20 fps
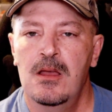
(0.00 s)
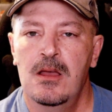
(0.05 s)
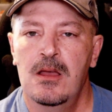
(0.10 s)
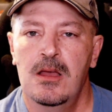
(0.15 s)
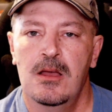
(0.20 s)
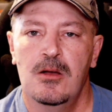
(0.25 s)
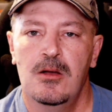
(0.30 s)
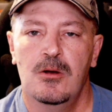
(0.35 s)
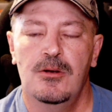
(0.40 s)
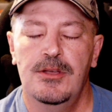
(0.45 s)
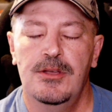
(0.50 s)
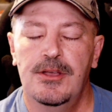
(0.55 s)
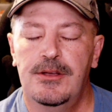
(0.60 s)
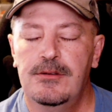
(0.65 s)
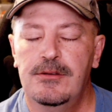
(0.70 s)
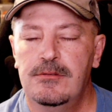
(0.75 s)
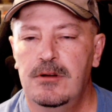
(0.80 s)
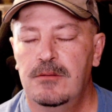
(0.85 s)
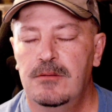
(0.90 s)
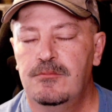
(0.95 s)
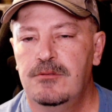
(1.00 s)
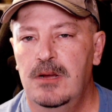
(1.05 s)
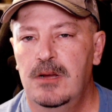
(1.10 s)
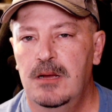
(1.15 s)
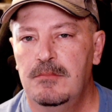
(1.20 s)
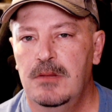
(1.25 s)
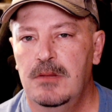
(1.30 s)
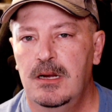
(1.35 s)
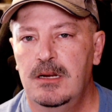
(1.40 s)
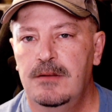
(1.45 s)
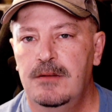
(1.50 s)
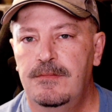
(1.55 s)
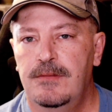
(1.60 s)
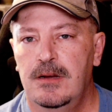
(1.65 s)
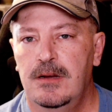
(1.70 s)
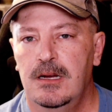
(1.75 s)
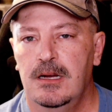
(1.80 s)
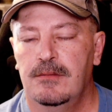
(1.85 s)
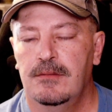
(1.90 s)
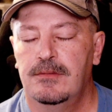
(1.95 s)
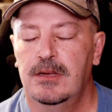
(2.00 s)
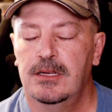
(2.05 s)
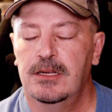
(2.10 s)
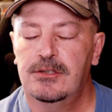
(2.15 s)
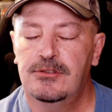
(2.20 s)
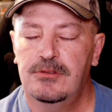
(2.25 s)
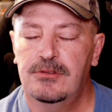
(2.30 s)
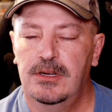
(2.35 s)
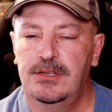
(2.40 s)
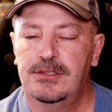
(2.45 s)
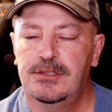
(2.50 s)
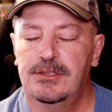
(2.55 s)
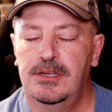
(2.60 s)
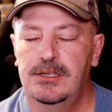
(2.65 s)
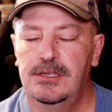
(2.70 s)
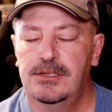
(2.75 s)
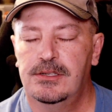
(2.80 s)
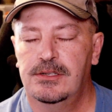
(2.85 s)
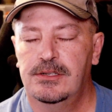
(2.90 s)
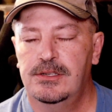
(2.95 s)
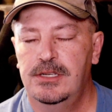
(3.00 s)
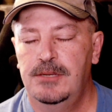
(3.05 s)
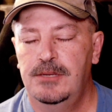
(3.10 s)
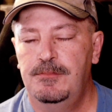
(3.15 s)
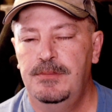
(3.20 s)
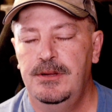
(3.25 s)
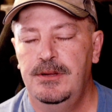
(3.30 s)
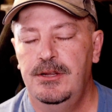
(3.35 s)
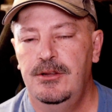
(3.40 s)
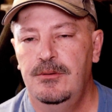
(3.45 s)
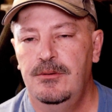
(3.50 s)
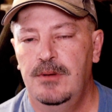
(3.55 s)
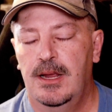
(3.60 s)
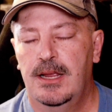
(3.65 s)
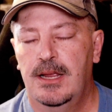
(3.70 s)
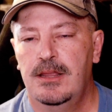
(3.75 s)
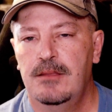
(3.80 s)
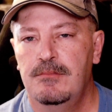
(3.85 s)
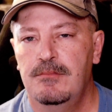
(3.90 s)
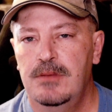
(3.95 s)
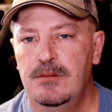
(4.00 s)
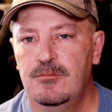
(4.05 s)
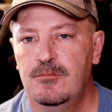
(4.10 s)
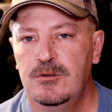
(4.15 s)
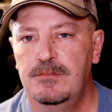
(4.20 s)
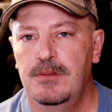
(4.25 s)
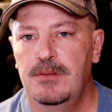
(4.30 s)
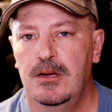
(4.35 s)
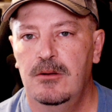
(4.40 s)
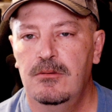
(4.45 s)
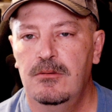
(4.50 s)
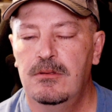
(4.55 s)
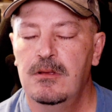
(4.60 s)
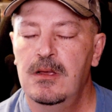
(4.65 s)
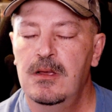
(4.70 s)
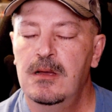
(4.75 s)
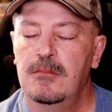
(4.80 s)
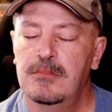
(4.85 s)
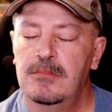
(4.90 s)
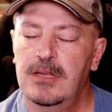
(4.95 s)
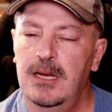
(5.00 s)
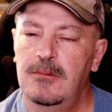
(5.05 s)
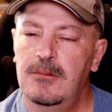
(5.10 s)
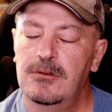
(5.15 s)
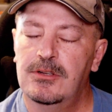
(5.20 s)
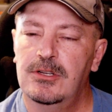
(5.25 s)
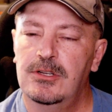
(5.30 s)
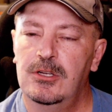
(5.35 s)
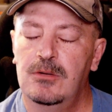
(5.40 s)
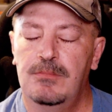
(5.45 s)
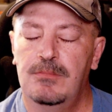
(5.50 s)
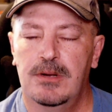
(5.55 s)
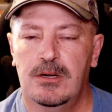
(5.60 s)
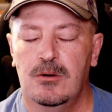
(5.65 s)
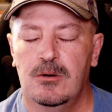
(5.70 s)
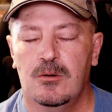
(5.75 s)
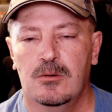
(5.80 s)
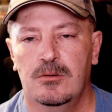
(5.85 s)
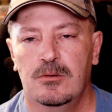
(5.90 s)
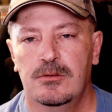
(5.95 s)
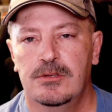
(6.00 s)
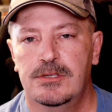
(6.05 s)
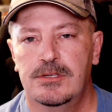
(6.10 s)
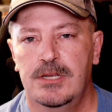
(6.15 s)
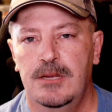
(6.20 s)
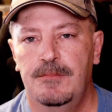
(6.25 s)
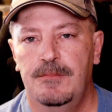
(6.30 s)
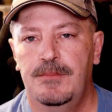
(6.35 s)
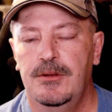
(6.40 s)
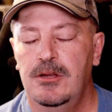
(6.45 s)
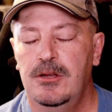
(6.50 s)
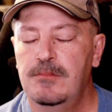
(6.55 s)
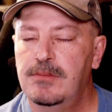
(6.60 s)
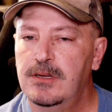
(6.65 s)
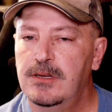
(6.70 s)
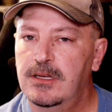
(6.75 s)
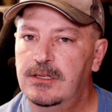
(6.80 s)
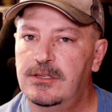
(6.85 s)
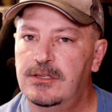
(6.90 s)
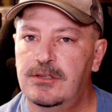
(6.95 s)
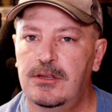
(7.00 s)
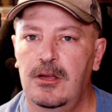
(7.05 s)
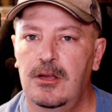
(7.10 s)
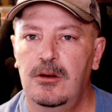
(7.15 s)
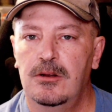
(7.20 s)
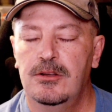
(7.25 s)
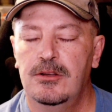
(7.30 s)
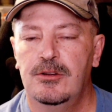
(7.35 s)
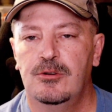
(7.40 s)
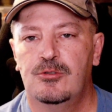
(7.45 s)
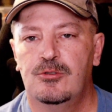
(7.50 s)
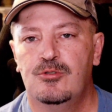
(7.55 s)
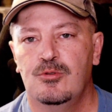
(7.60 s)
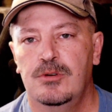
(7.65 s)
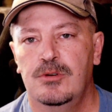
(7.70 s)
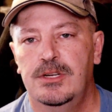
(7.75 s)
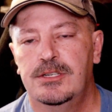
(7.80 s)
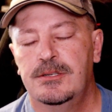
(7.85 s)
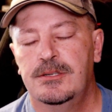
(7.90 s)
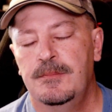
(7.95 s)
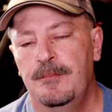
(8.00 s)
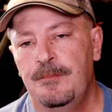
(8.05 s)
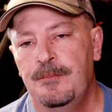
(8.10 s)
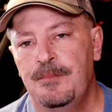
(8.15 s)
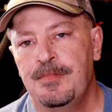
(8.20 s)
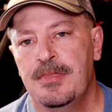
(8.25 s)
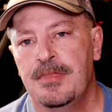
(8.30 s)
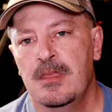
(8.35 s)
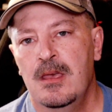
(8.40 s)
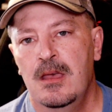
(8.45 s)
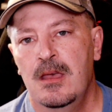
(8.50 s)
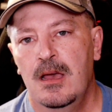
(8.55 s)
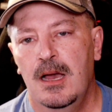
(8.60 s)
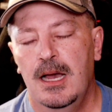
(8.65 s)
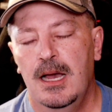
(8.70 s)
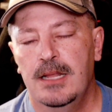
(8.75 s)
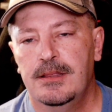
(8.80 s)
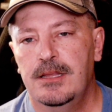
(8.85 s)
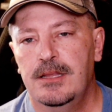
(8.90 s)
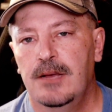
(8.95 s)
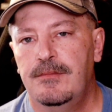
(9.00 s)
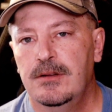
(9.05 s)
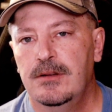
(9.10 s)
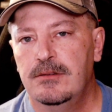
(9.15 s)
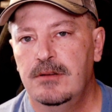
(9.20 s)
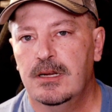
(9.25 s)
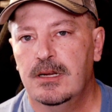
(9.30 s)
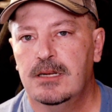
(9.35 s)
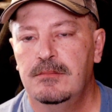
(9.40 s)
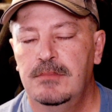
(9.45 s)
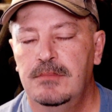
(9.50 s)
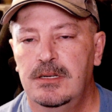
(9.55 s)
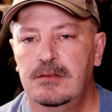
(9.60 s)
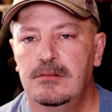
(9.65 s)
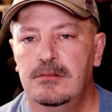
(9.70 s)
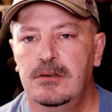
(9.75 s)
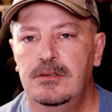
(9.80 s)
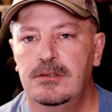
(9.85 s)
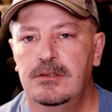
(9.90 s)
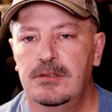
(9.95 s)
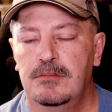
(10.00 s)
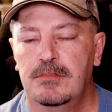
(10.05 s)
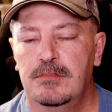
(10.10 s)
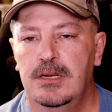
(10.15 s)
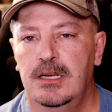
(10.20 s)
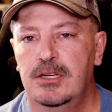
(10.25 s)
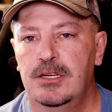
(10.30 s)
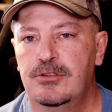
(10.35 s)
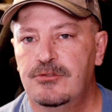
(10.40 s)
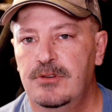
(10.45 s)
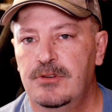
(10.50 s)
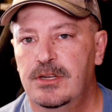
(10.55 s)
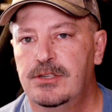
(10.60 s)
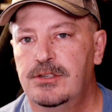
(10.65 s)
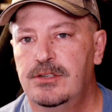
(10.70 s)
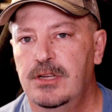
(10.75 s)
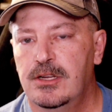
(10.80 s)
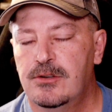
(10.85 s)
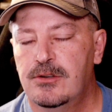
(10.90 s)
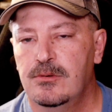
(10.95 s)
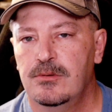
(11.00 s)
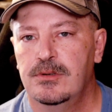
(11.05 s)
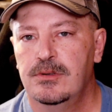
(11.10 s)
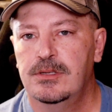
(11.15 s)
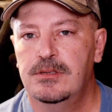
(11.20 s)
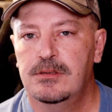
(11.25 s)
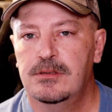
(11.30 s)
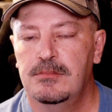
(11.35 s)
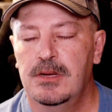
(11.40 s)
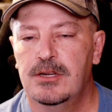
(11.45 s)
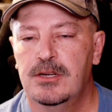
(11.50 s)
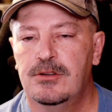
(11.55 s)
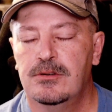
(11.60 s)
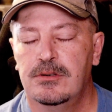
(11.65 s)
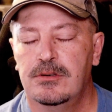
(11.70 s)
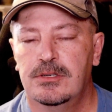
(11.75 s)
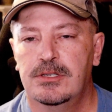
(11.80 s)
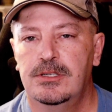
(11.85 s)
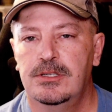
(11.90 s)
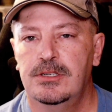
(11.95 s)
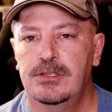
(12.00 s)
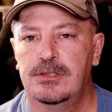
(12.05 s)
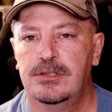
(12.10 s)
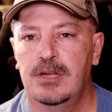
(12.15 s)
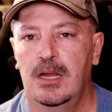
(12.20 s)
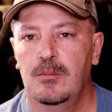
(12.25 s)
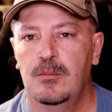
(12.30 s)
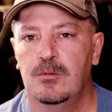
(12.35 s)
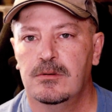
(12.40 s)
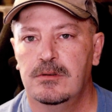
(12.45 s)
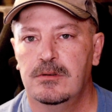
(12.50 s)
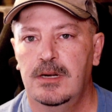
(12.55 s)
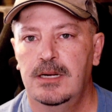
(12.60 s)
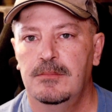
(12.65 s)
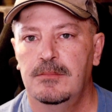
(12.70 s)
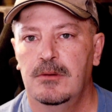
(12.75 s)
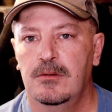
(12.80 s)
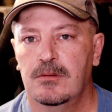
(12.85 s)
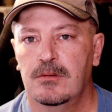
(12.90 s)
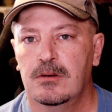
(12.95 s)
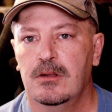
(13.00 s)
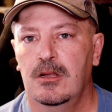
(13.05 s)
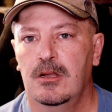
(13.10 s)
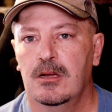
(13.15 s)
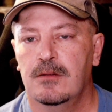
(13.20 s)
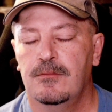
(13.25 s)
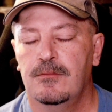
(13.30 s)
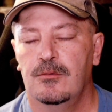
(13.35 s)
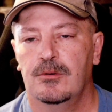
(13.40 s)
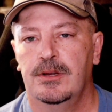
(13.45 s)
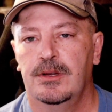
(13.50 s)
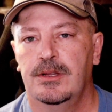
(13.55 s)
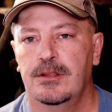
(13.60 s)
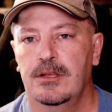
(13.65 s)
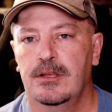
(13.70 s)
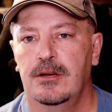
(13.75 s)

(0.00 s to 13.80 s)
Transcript: Or you could run Prime95. That stress tests the CPU and the memory both. That one's a little bit hard on the CPU, but it's totally your choice. I'd definitely recommend running some kind of stress test on it to make sure it's good stable RAM overclock for you though.